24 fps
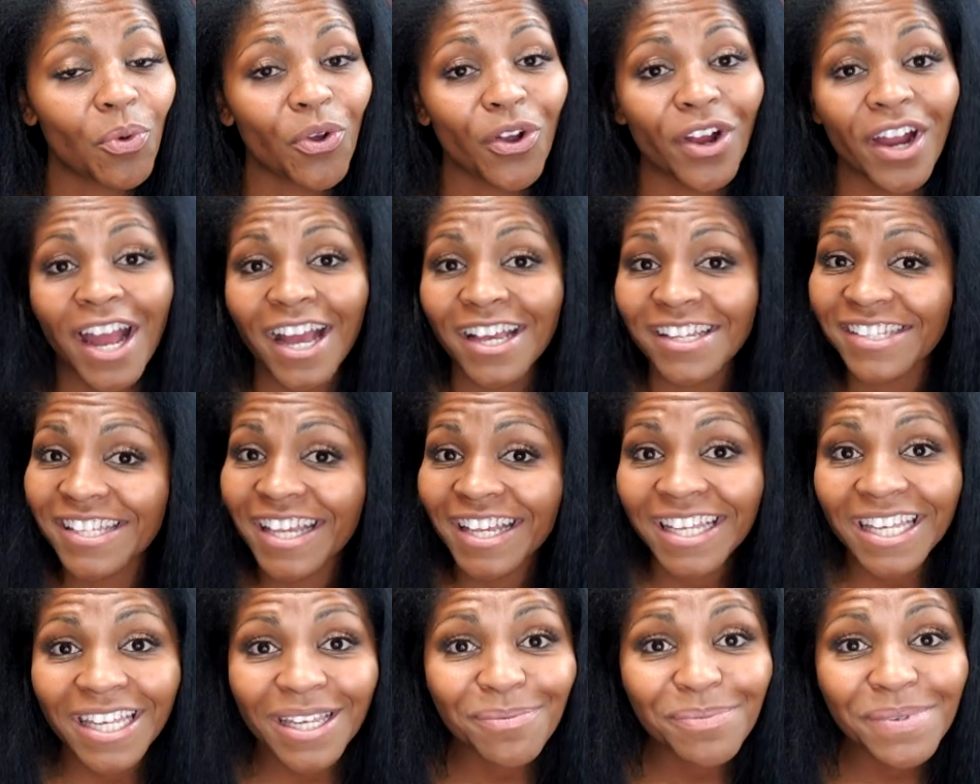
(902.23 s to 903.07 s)
or, as I
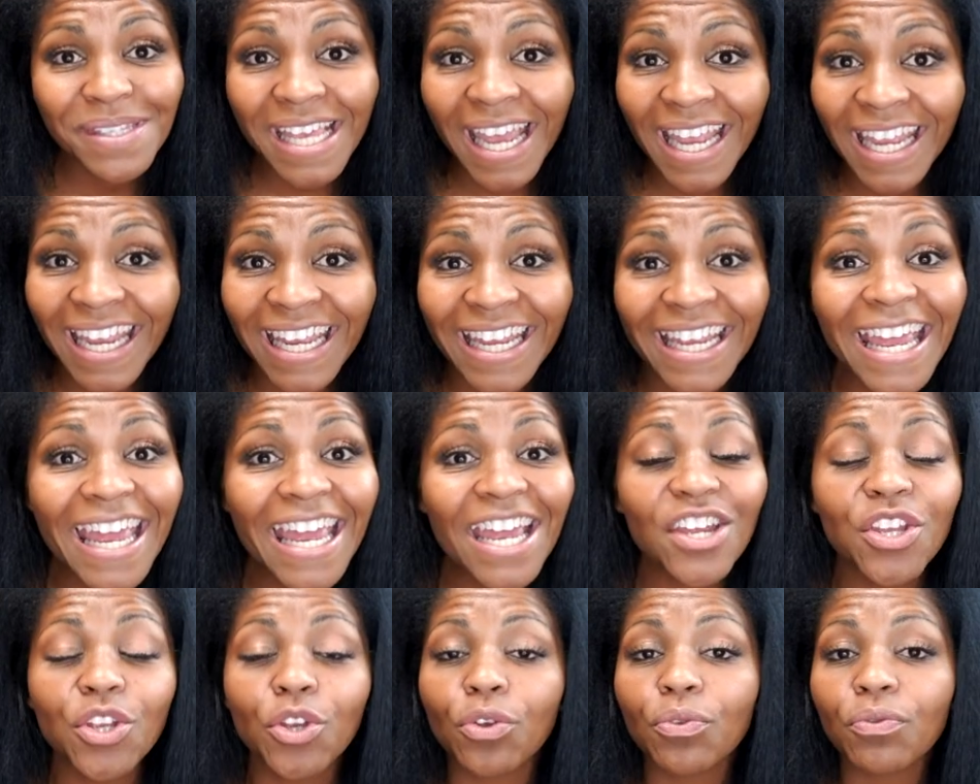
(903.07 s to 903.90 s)
keep saying,
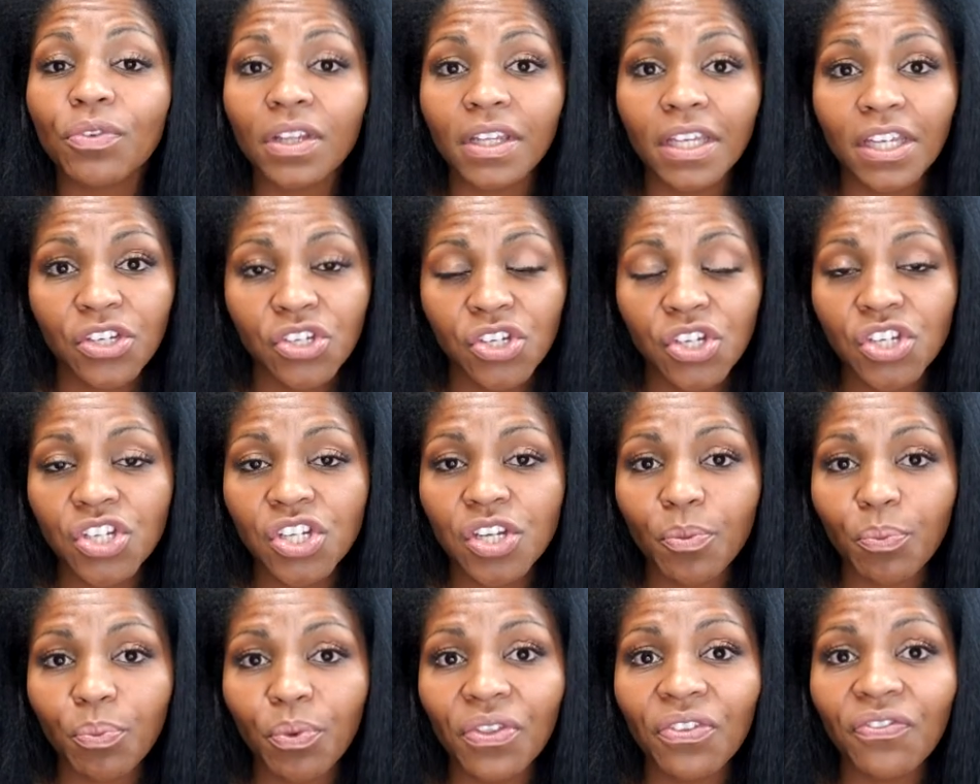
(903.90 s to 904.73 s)
your
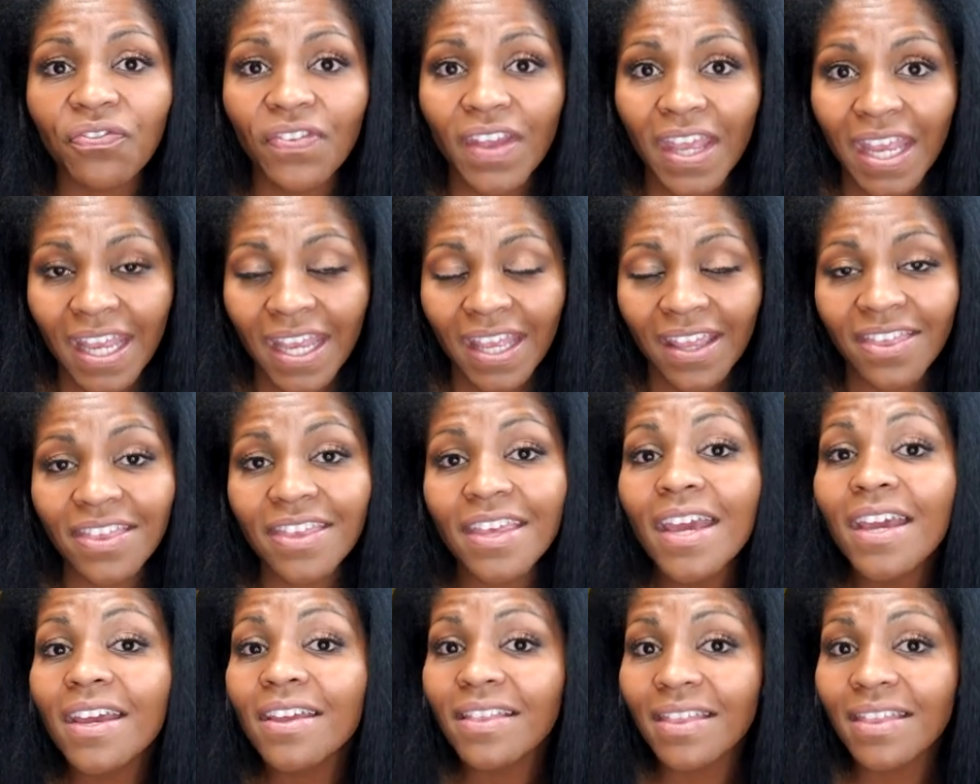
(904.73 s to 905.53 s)
relationship with faith.